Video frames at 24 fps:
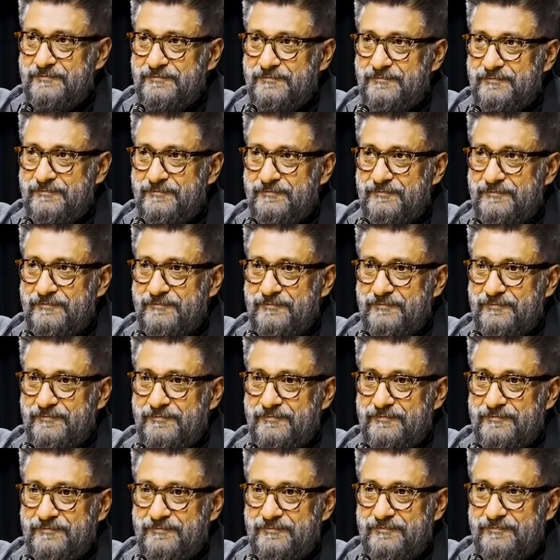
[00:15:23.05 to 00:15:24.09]

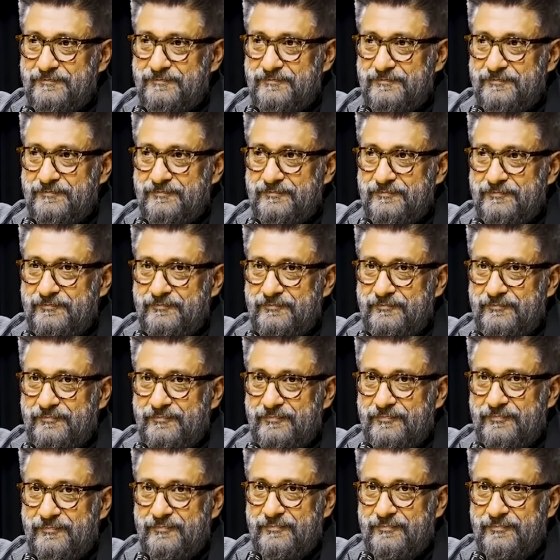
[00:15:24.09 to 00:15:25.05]
No one is speaking in this clip.